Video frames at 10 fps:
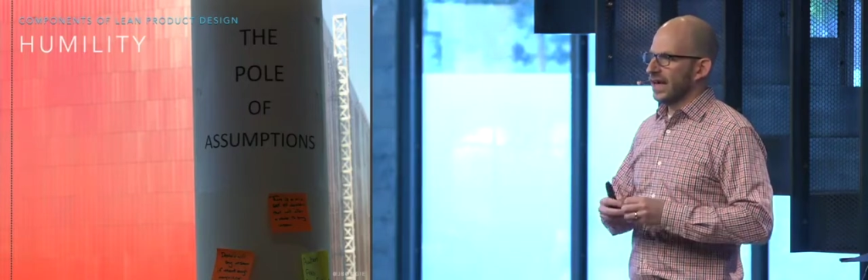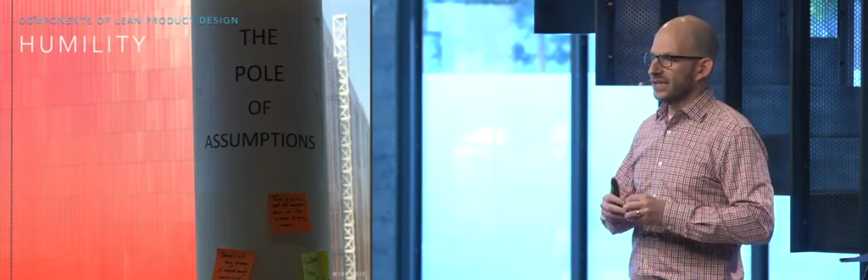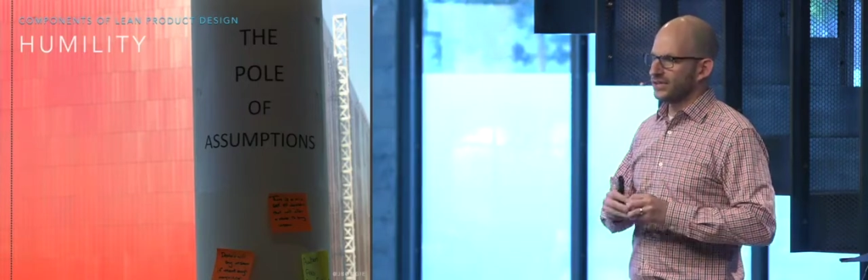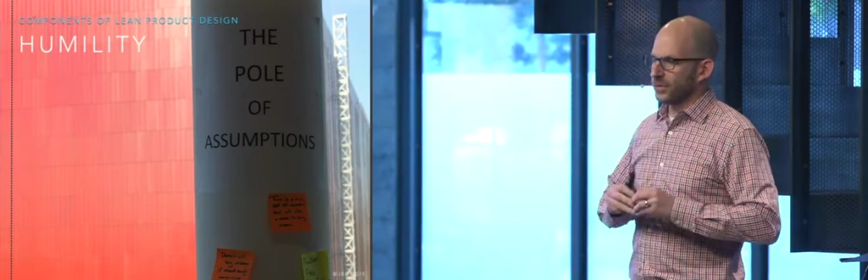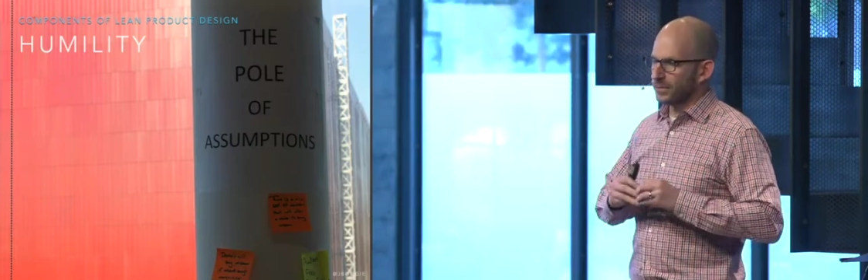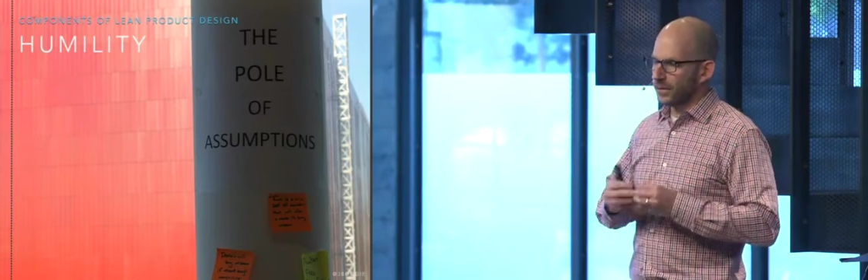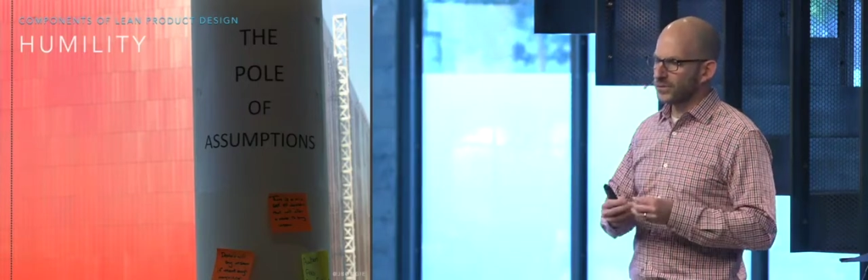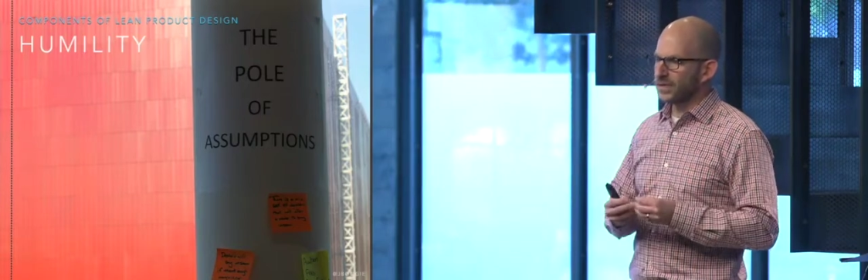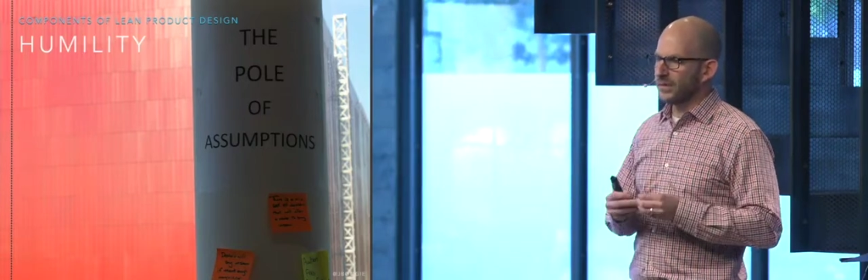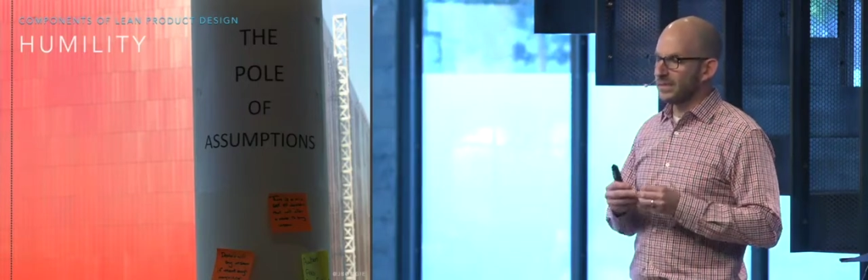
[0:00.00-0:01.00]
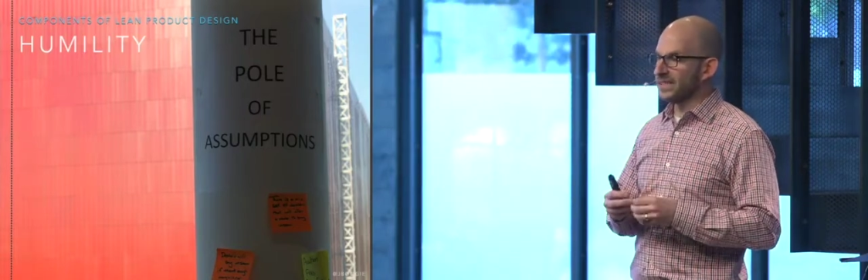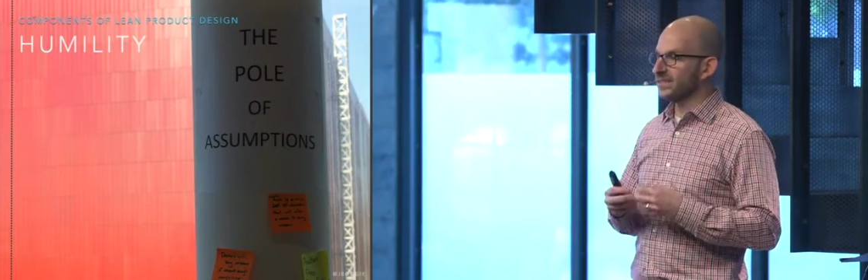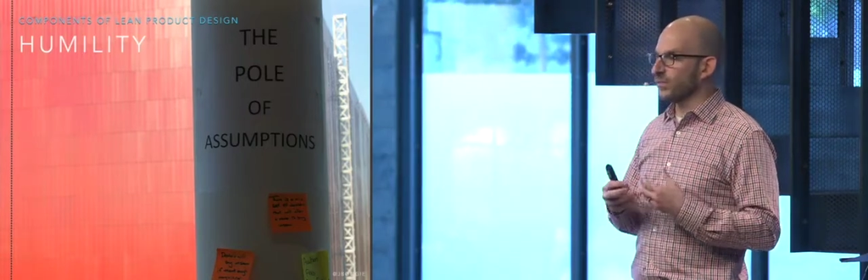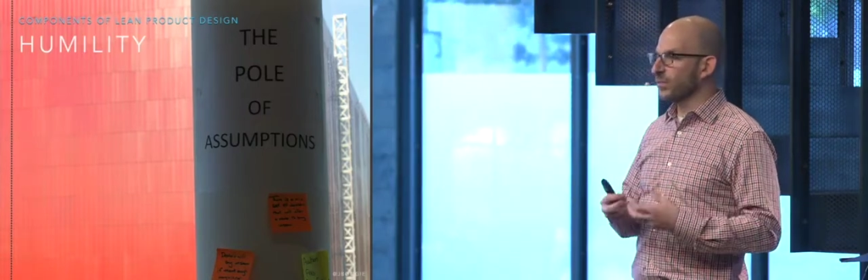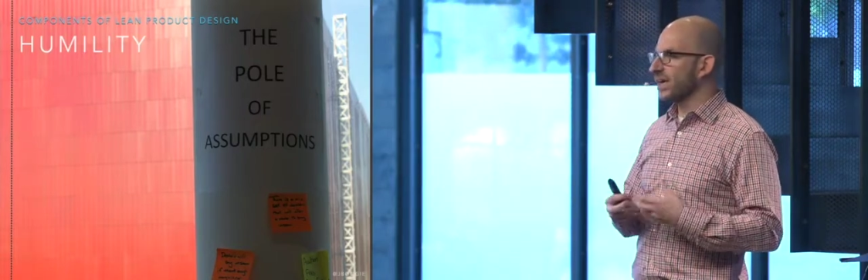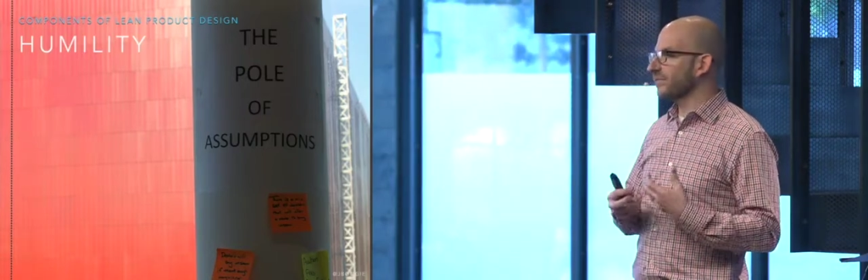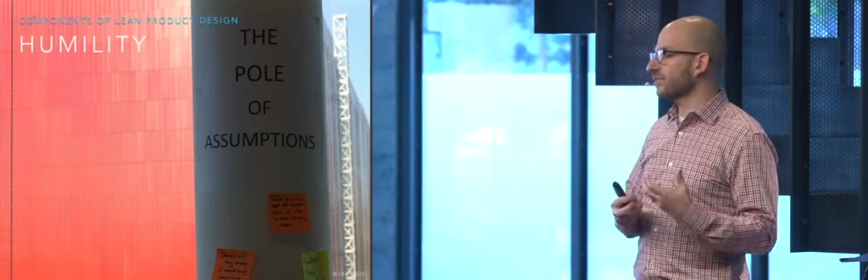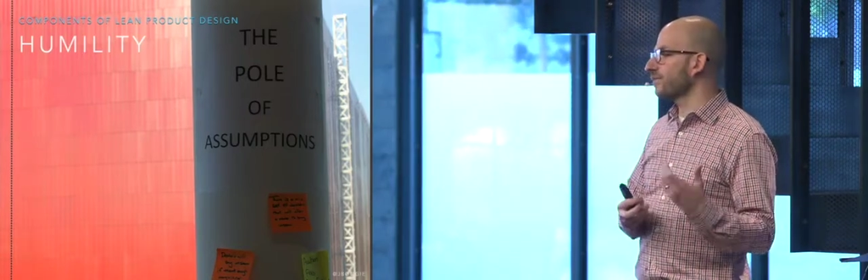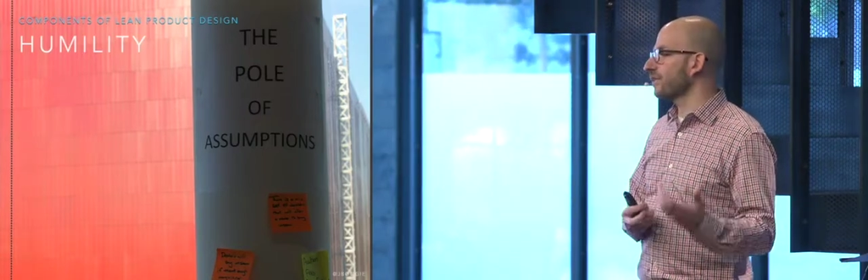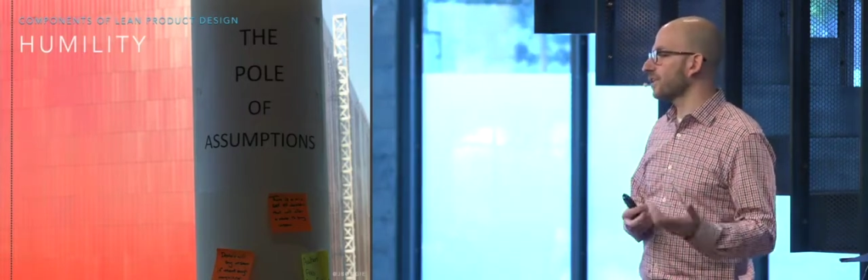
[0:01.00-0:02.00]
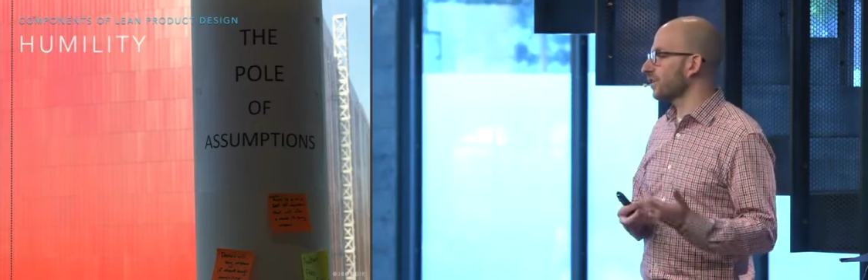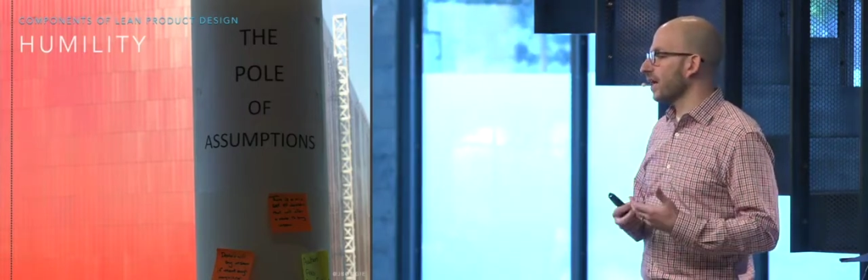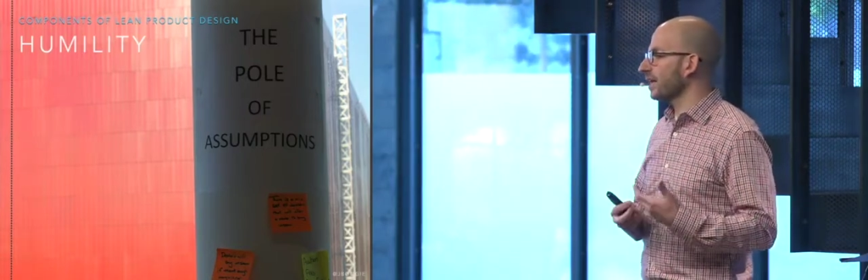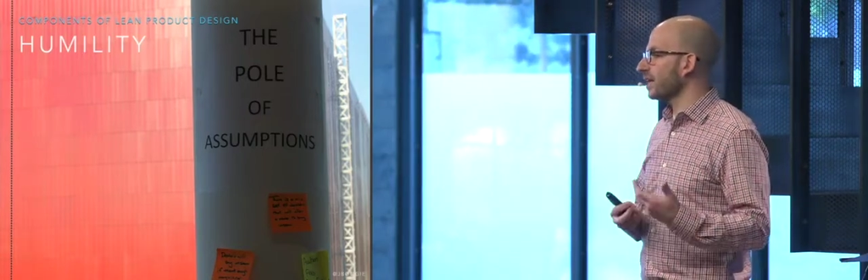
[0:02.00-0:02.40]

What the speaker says: And so approaching that means that we have to figure out